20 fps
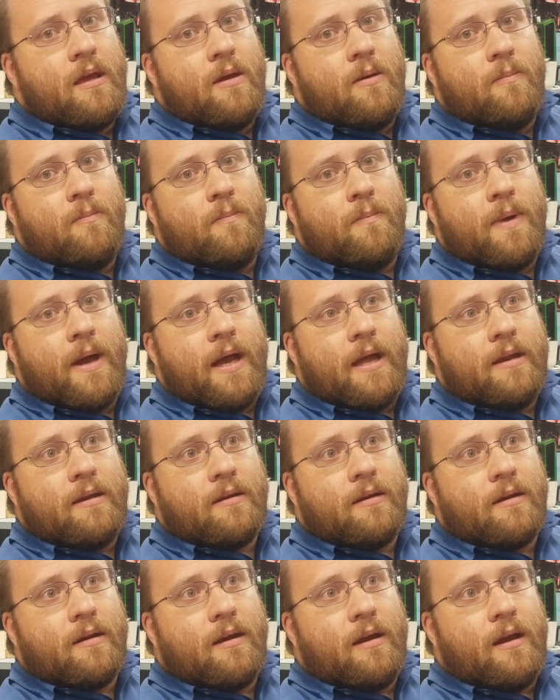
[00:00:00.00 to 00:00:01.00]
But
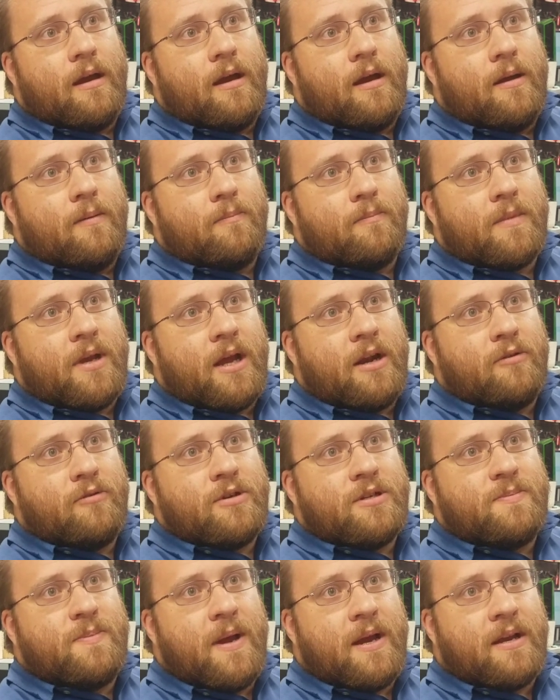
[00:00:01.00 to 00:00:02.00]
got to
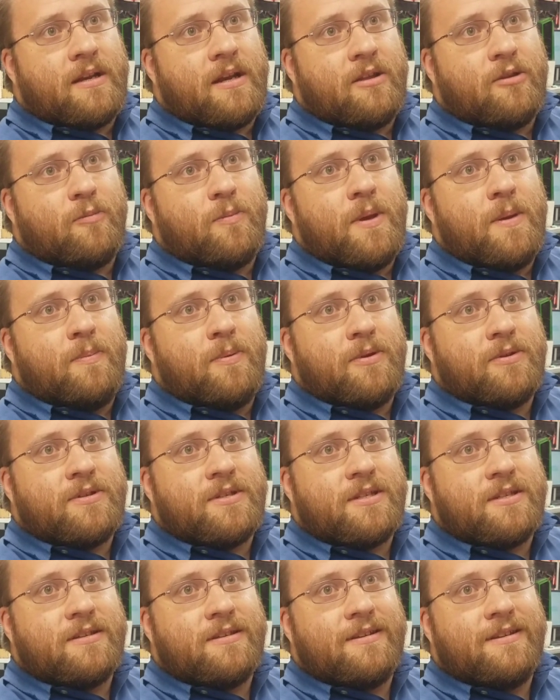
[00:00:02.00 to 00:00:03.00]
respect other
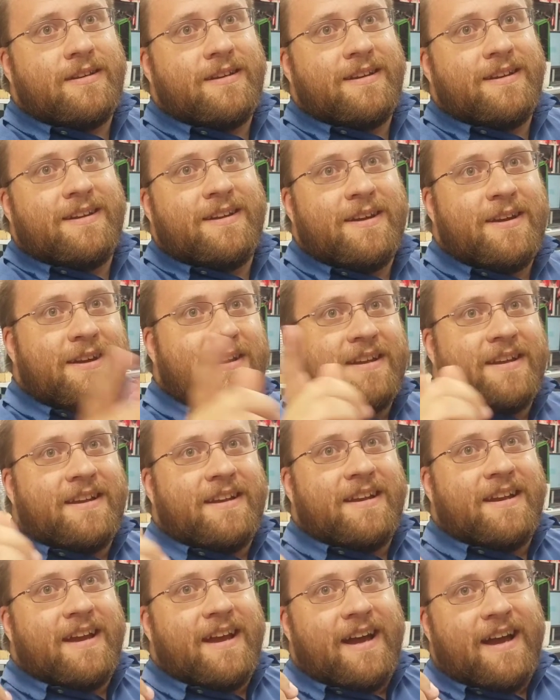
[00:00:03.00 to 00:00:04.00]
people's
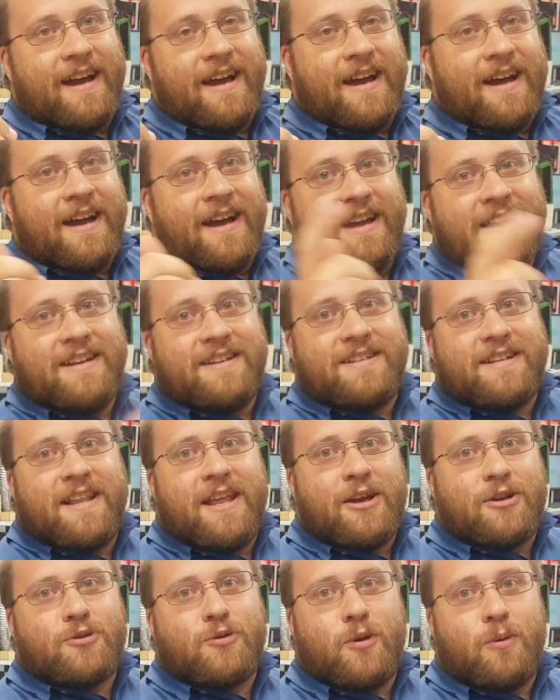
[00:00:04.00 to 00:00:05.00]

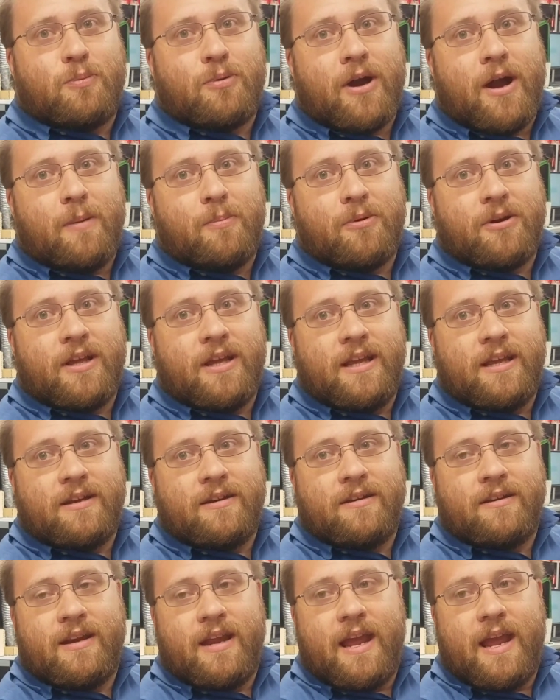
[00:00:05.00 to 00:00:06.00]
intellectual property
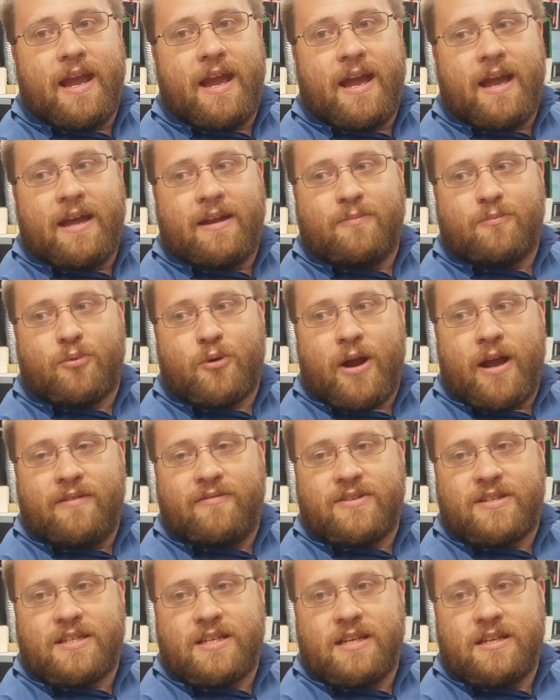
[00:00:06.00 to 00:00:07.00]
and
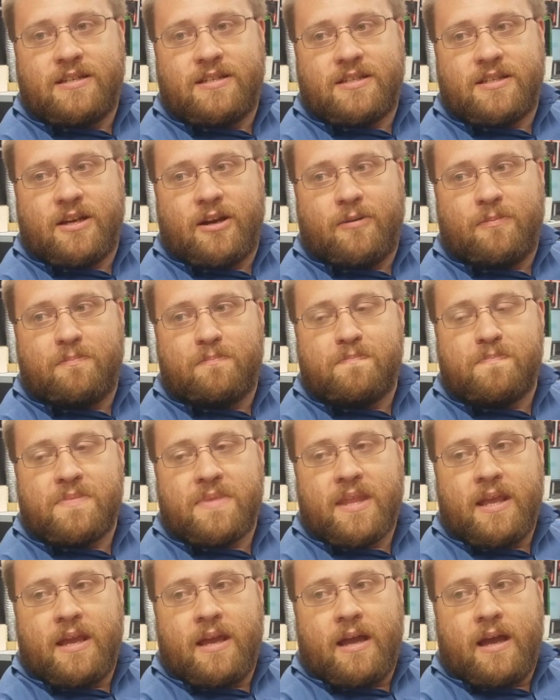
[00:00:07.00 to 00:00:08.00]
privacy. So
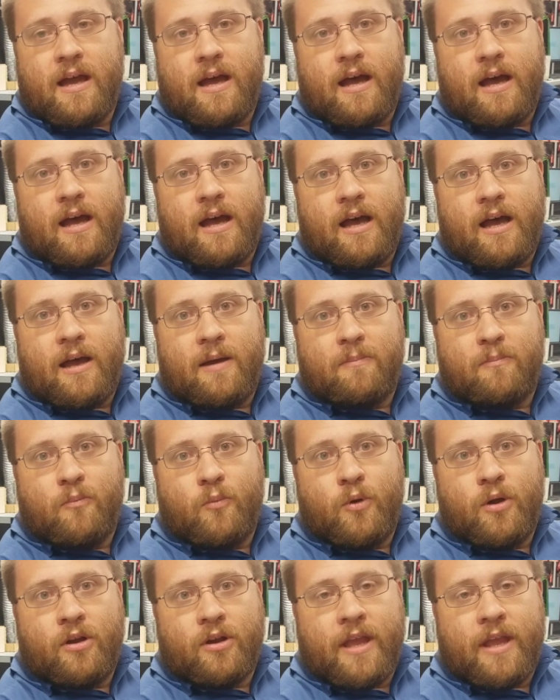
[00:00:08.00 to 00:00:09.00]

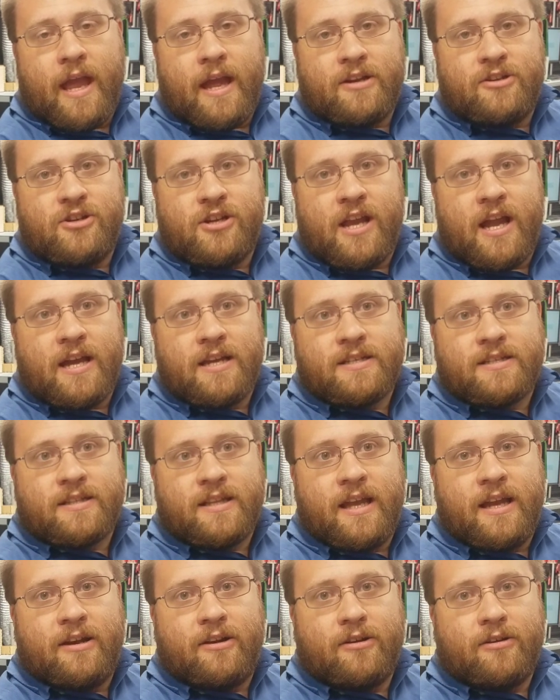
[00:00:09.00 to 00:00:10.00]
we'll catch you guys
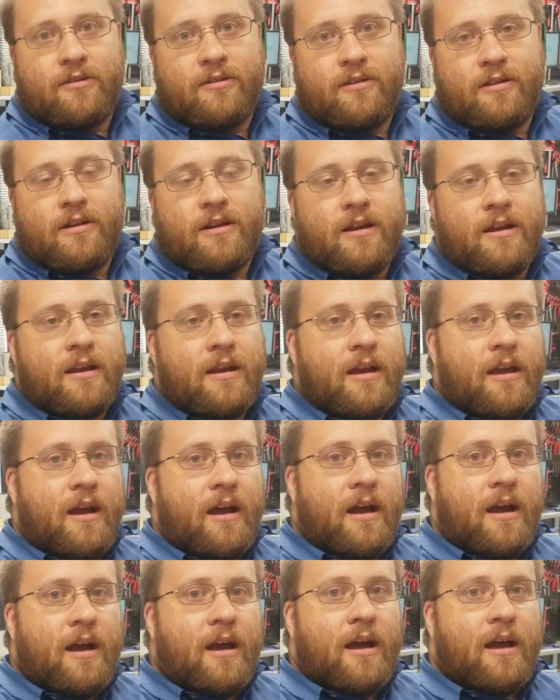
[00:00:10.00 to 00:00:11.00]
later.
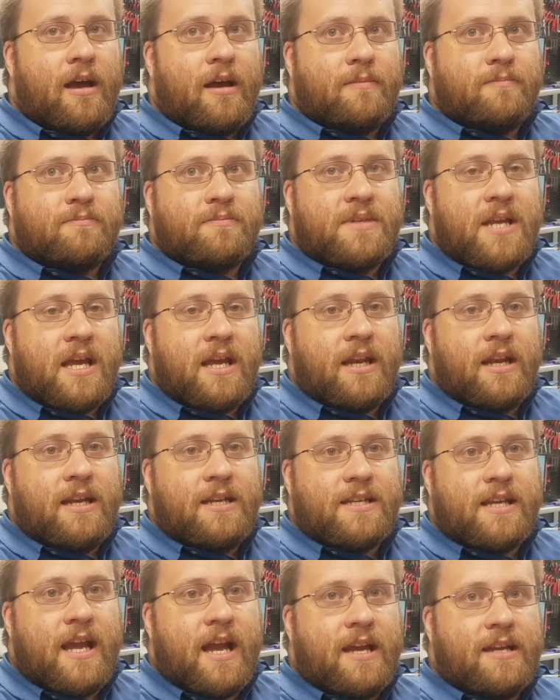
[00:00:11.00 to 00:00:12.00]
Take it easy,
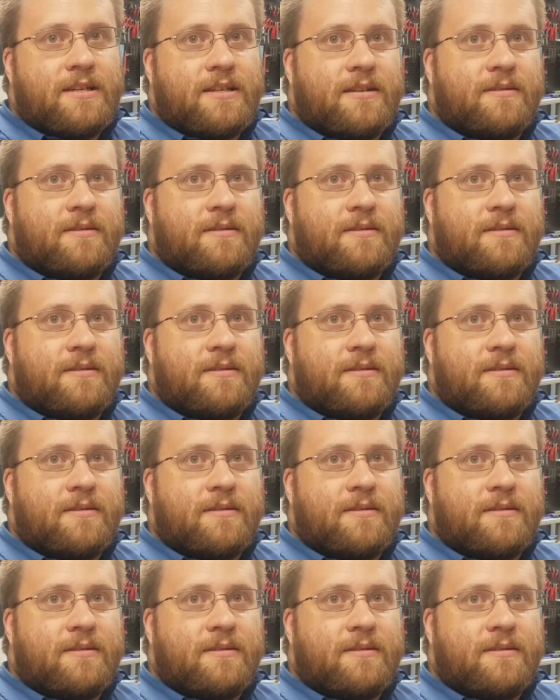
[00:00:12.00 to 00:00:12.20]
guys.